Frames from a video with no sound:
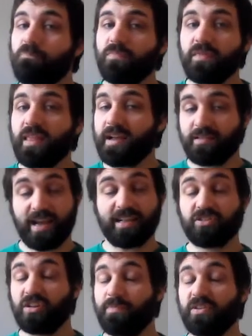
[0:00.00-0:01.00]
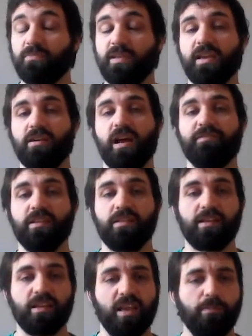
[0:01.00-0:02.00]
That's going to be something that you're going to have to
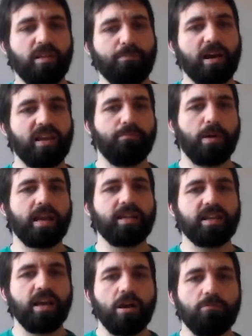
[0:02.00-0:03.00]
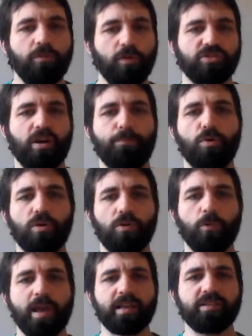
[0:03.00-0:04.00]
keep in the back of your mind. We've also got Broken
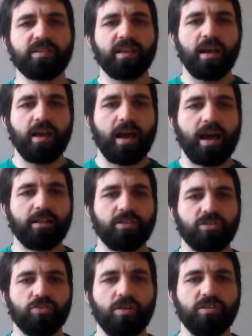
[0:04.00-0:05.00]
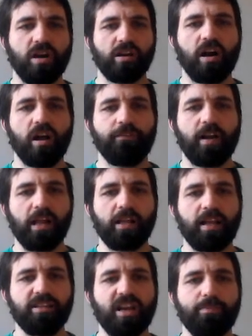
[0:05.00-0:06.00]
Wings, destroy target artifact,
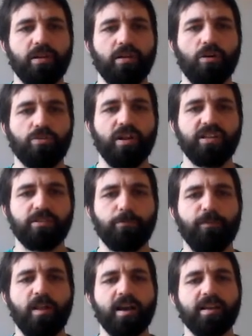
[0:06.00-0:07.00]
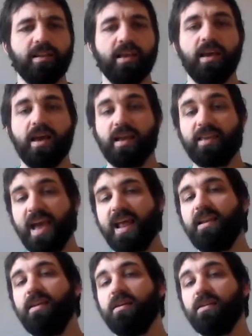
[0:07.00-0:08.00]
enchantment, or creature flying.
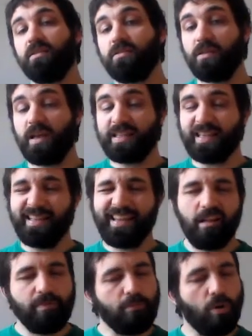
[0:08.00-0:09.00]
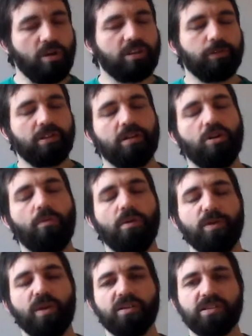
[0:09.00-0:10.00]
Again, it's a little bit more useful than normal
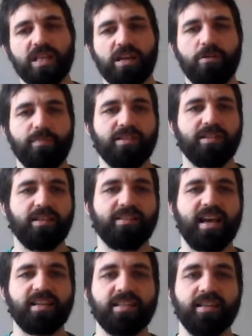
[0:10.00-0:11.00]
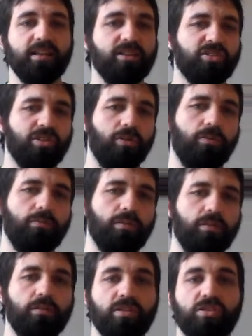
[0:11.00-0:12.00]
because of the equipments in the set. So
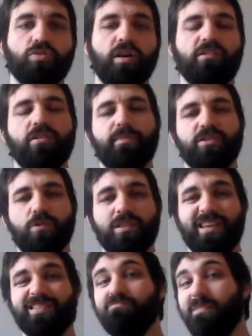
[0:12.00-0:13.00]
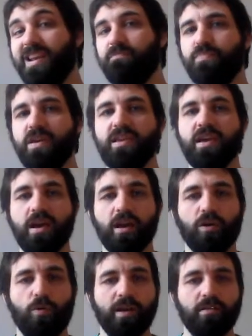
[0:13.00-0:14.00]
destroying equipments with this might be
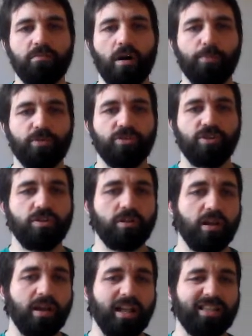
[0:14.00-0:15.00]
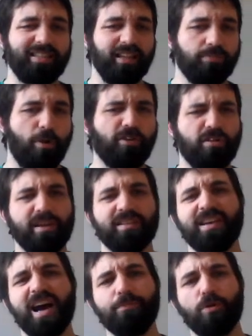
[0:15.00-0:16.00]
quite opportune. It's still probably going to be a
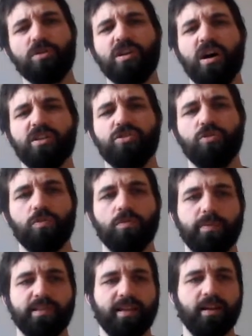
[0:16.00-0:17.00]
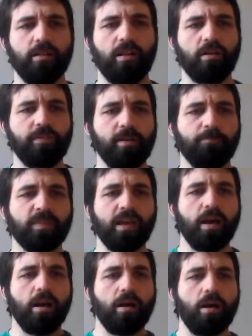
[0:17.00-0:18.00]
sideboard card, so we won't be seeing a lot of it.
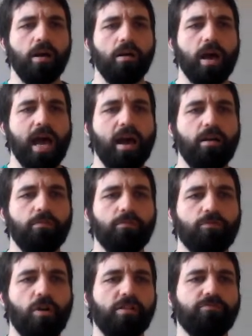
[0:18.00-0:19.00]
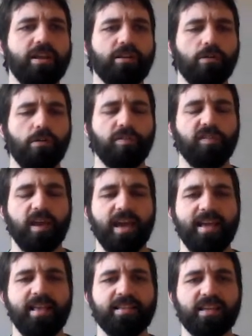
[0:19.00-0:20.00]
Royal and Regrowth
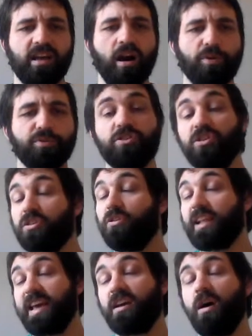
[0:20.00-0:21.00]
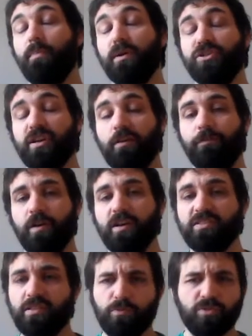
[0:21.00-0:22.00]
is a card which doesn't look like a combat trick at
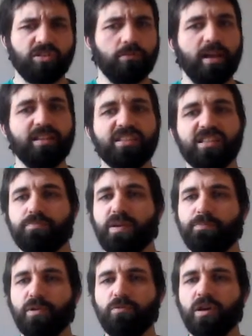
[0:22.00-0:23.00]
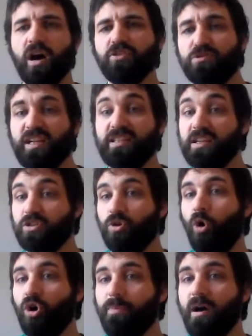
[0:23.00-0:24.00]
first. There was some instant speed blue cards which I didn't
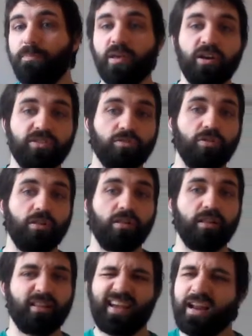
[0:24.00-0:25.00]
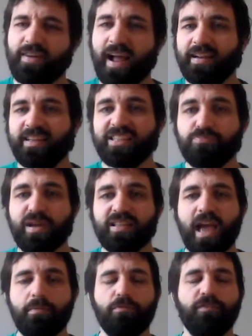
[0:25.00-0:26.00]
talk about because they're all kind of anticipate
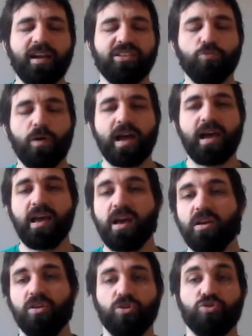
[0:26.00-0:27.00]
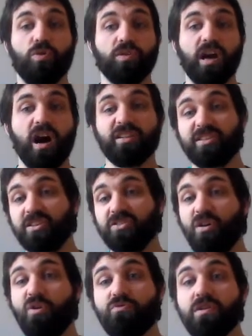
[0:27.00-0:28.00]
type effects where you're drawing cards and it's
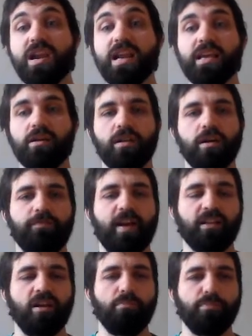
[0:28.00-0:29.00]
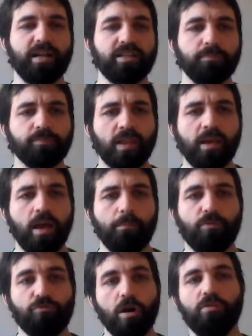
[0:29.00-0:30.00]
not really going to affect combat.
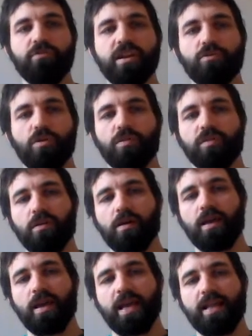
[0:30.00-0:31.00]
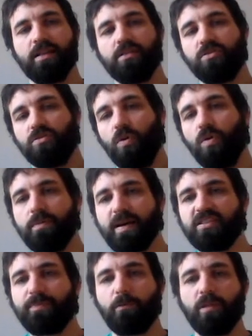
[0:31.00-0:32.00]
But Royal and Regrowth, it only
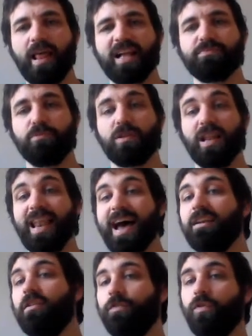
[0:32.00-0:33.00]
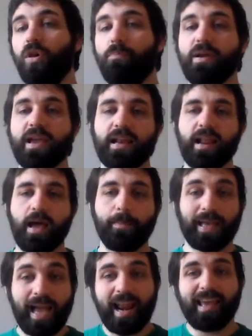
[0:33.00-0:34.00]
messes about with lands, but with landfall being a
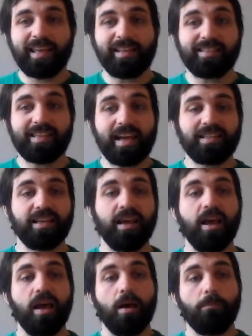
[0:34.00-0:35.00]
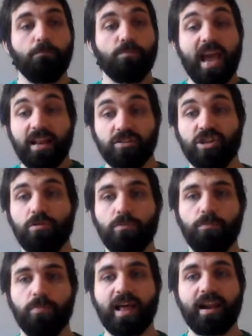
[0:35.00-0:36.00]
mechanic in the set, getting 2
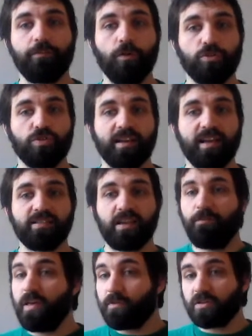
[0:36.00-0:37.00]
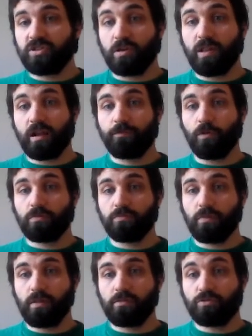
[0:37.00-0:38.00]
landfall triggers, if they've got 2 landfall
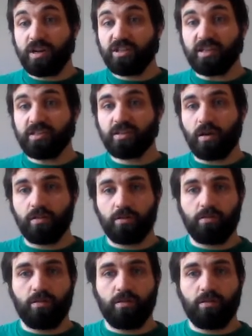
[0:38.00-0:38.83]
creatures on